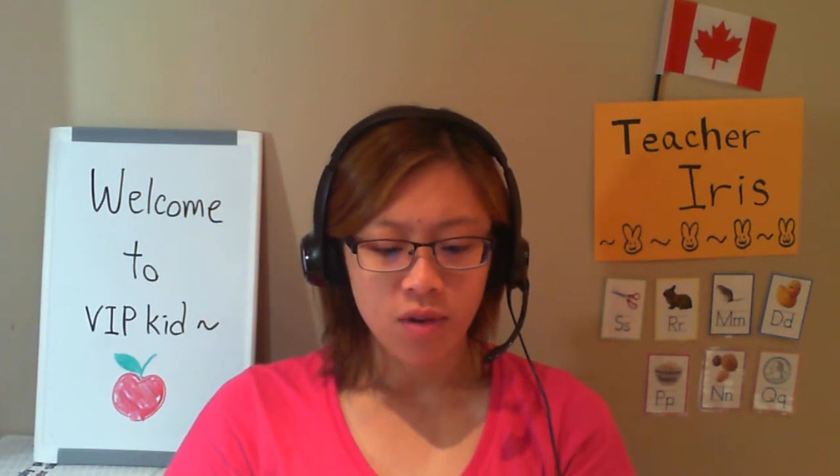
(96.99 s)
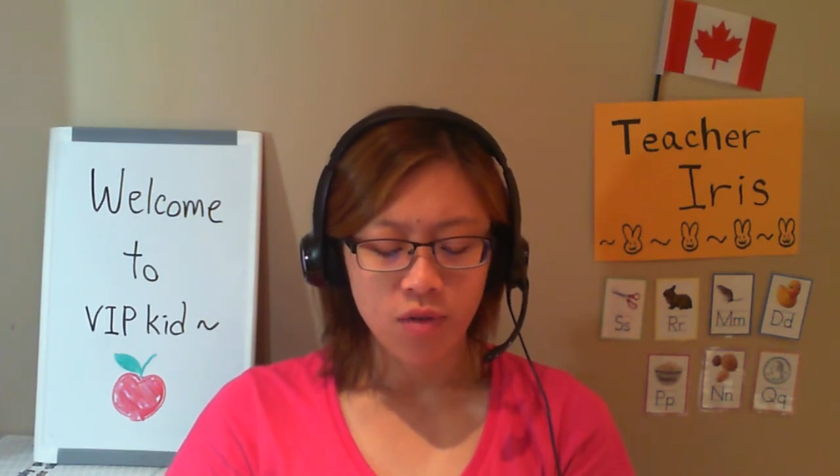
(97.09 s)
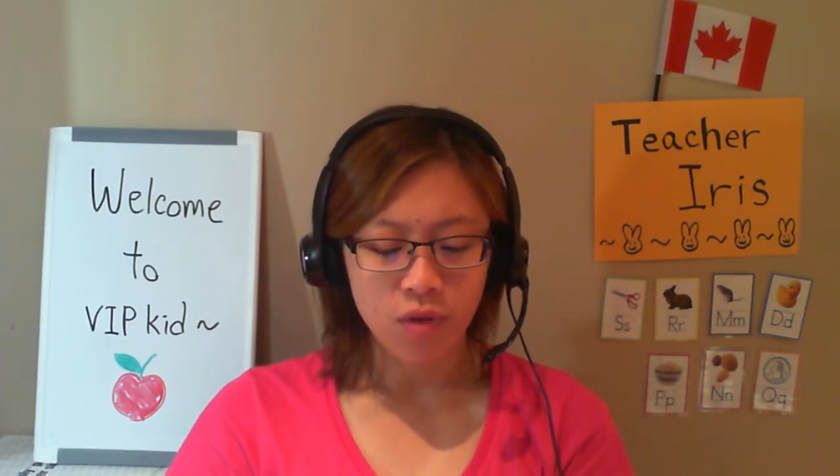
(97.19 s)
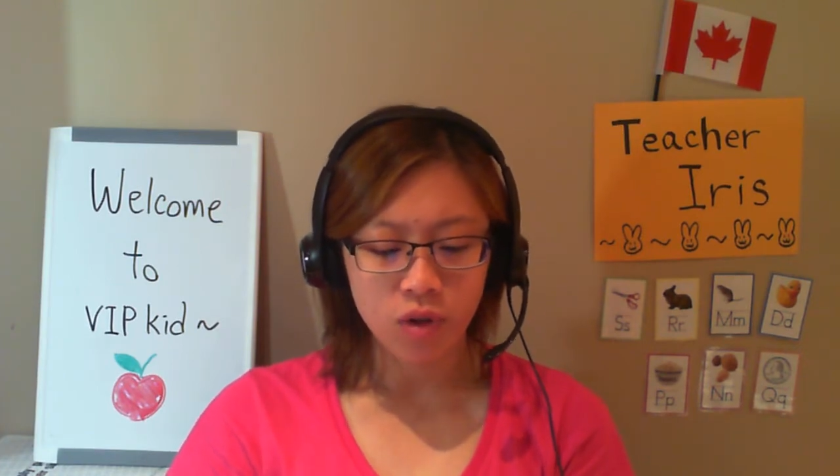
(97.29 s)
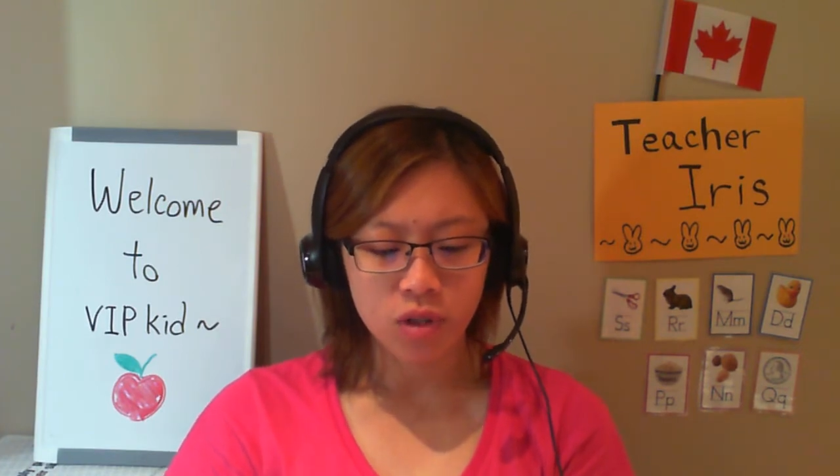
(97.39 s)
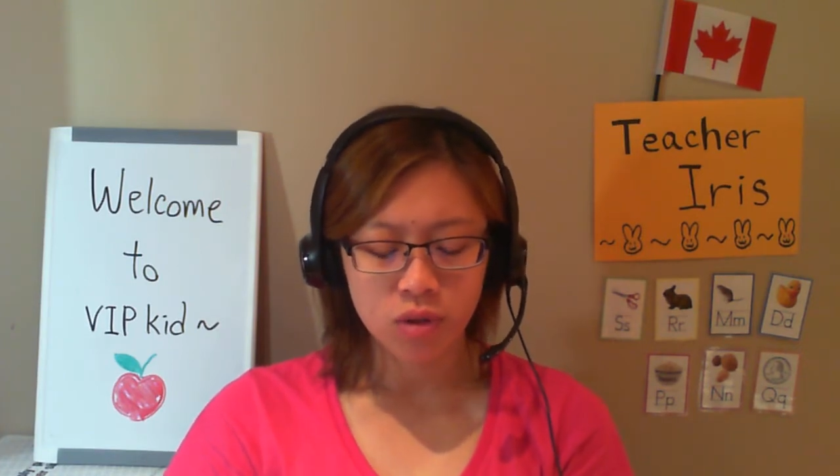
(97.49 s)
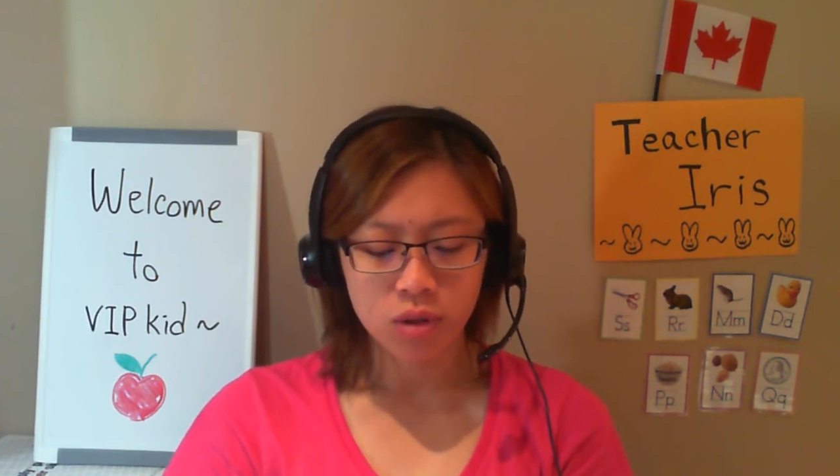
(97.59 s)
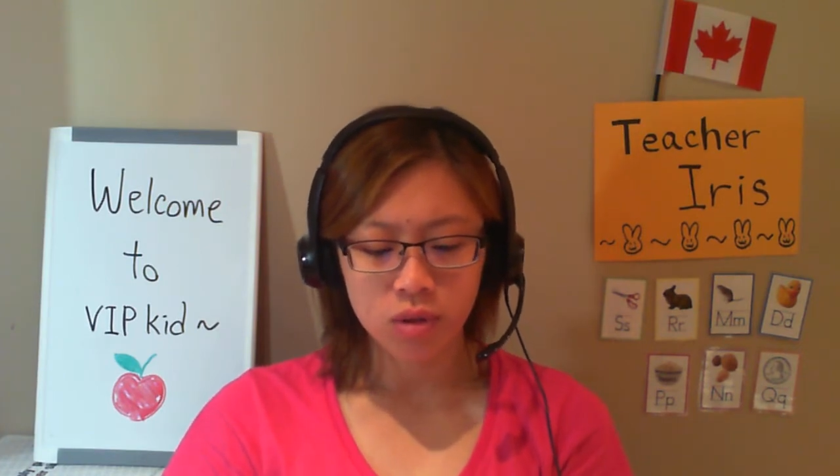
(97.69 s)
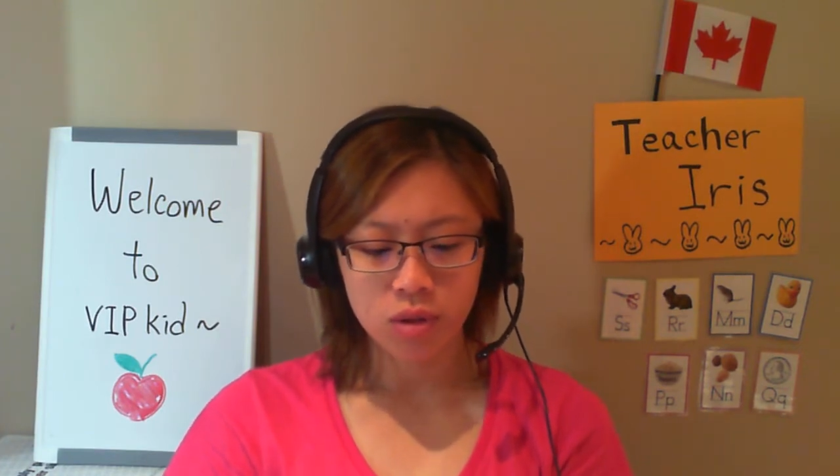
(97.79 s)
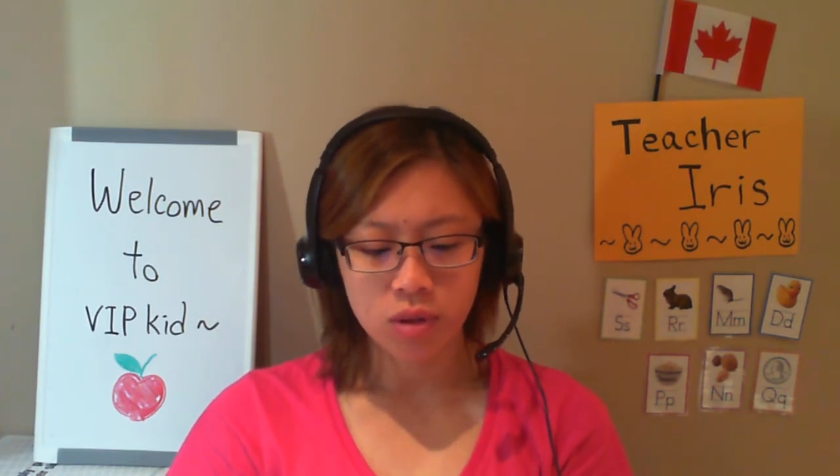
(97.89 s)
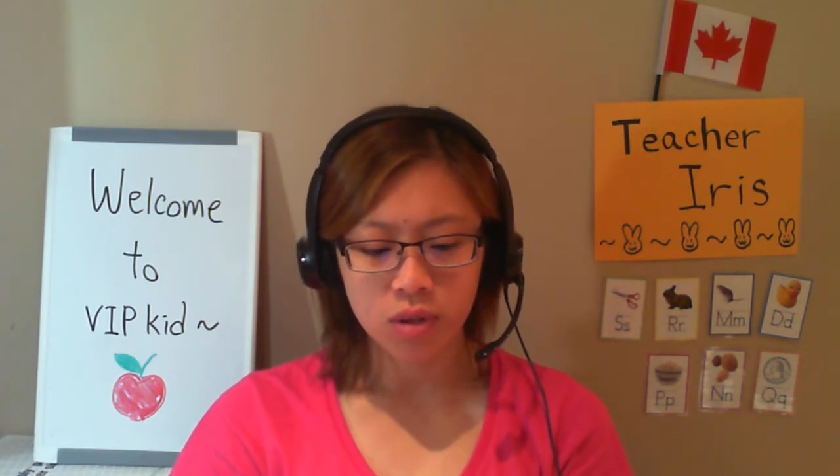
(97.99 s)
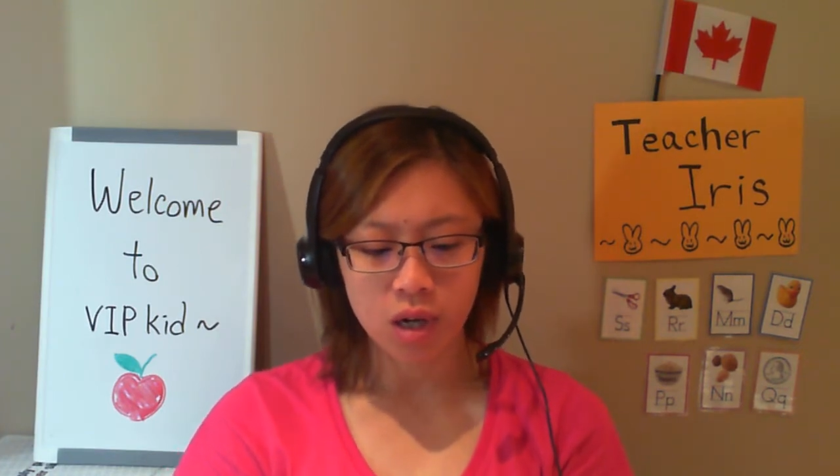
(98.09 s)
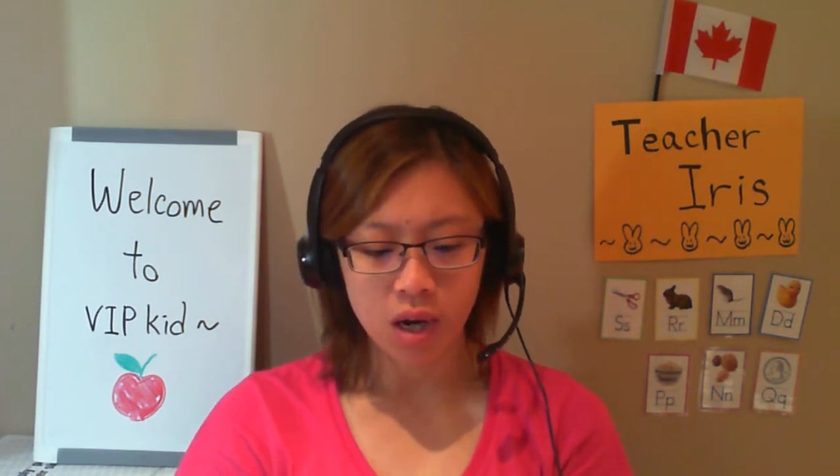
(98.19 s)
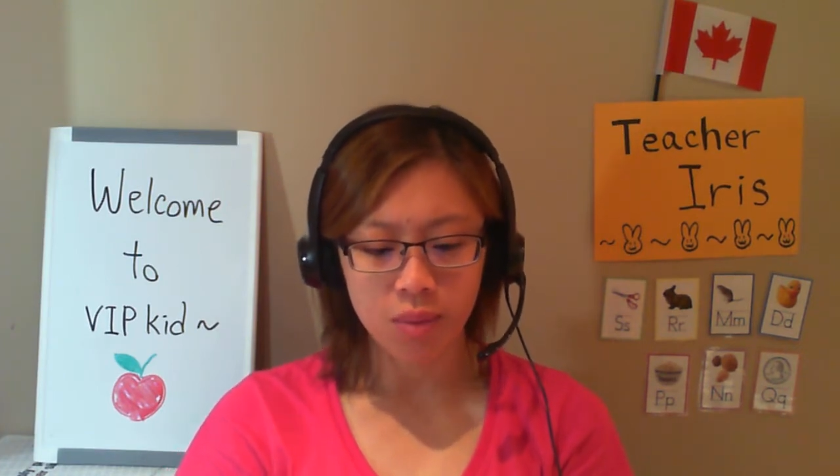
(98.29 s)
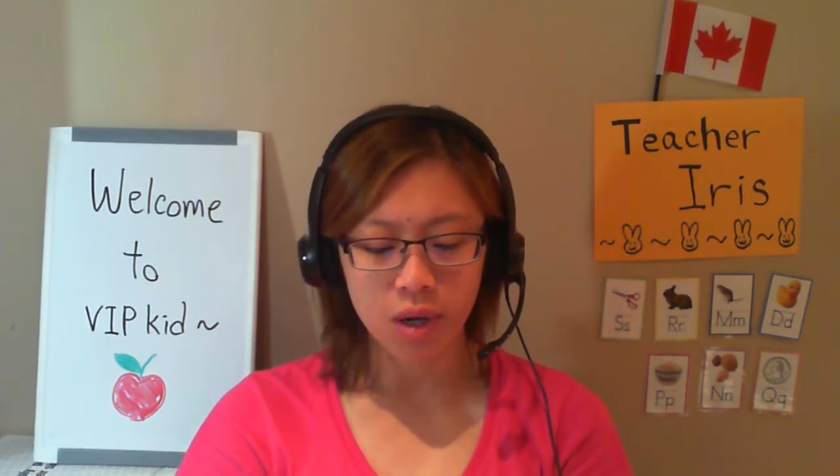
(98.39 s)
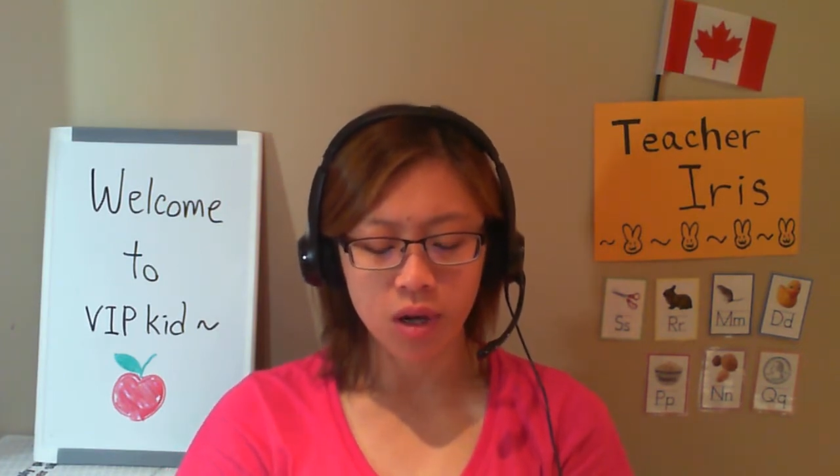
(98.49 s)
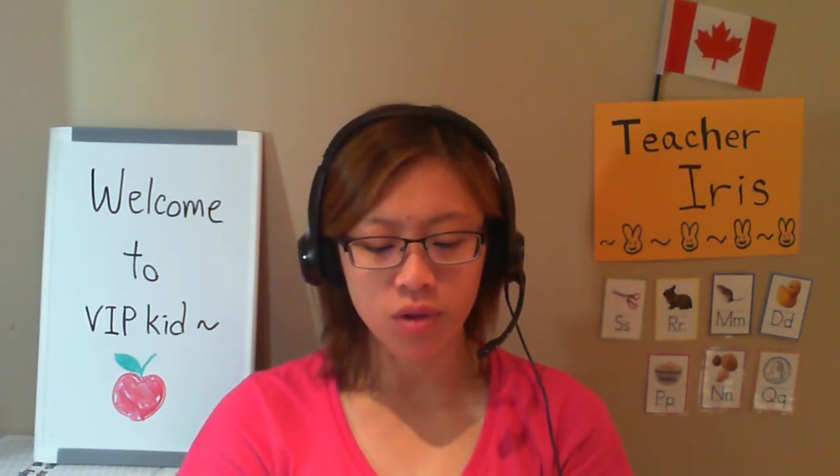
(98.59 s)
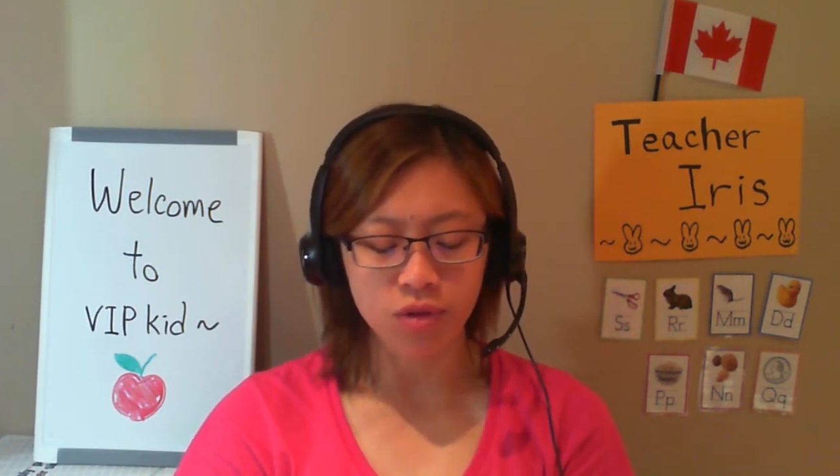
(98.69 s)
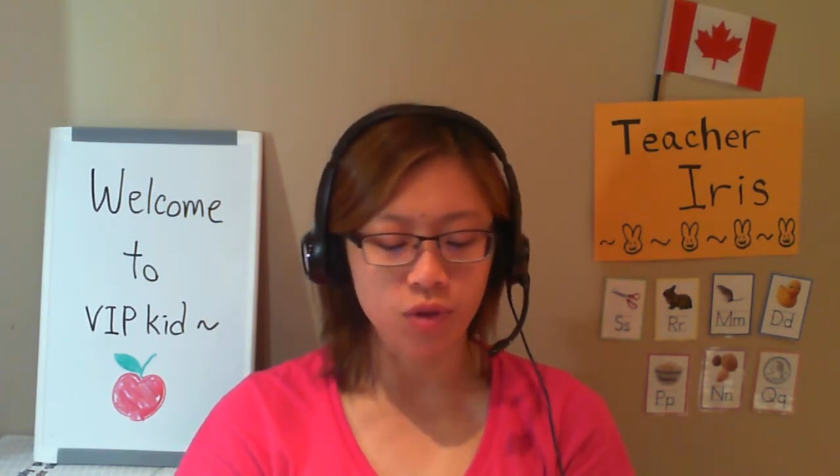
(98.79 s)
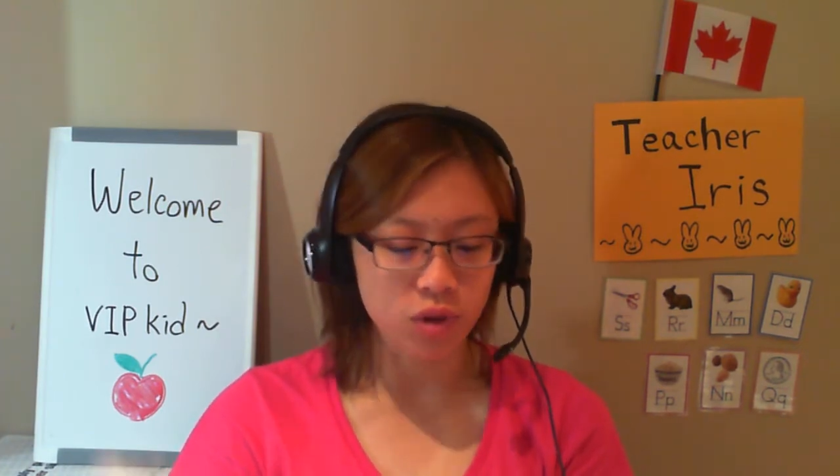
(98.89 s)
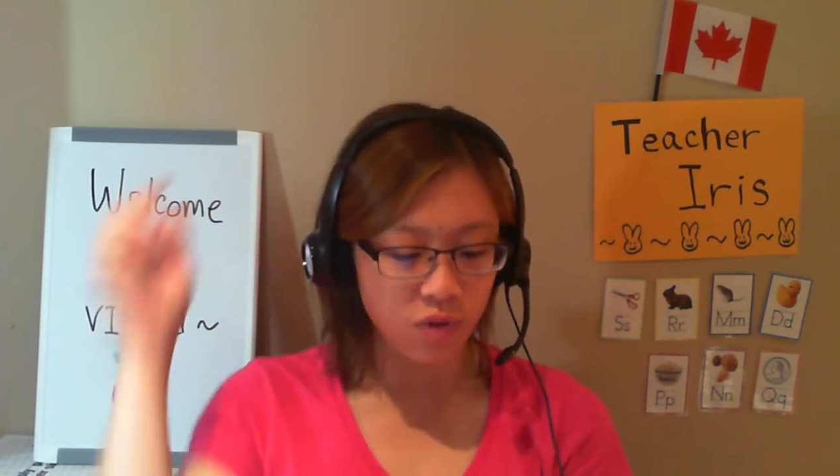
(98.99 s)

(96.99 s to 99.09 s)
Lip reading: first time I got the first